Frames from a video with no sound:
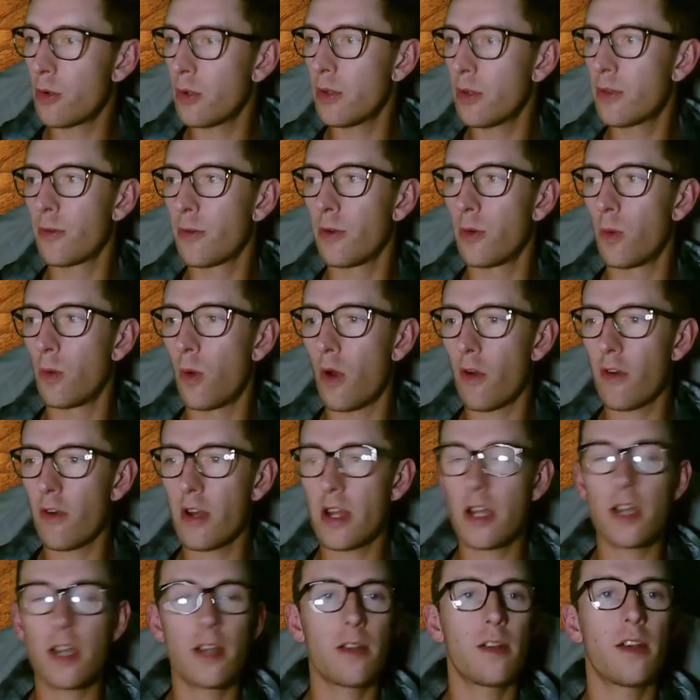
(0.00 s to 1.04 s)
through to
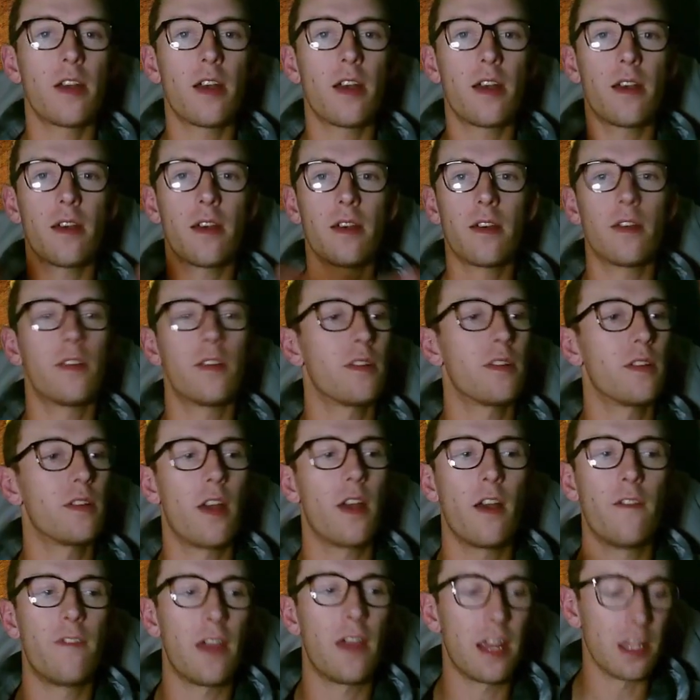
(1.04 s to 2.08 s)
Warrior,
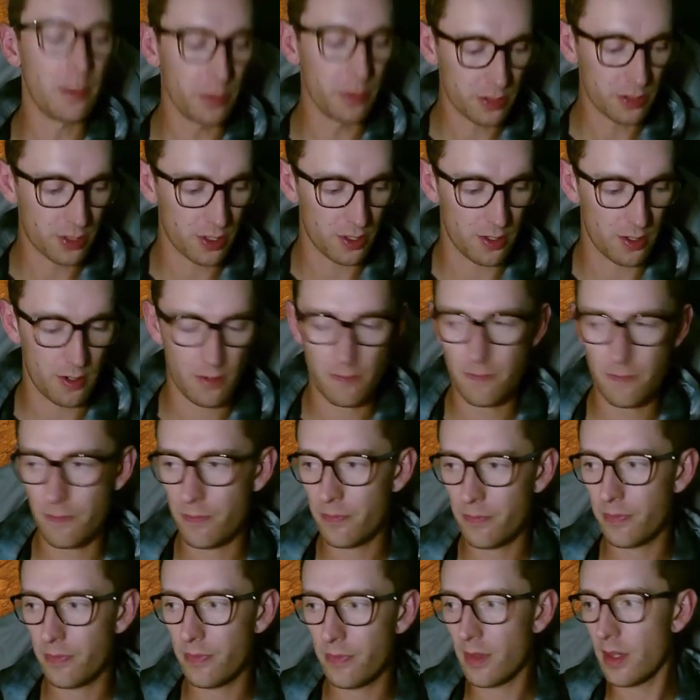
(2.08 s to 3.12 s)
available to you.
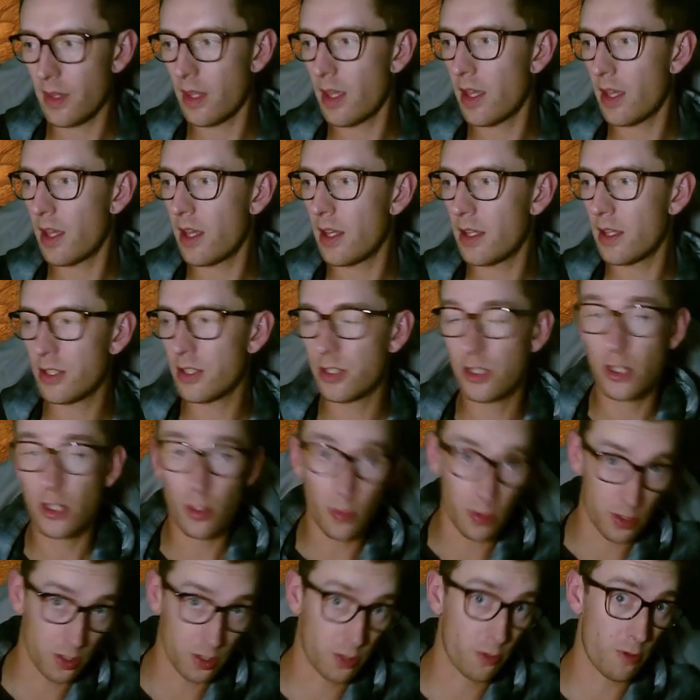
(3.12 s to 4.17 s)
To a
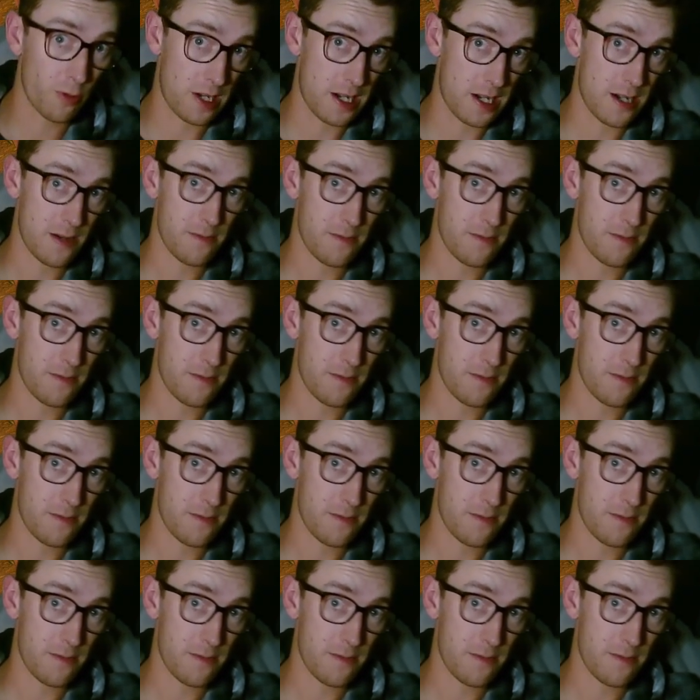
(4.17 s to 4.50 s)
degree.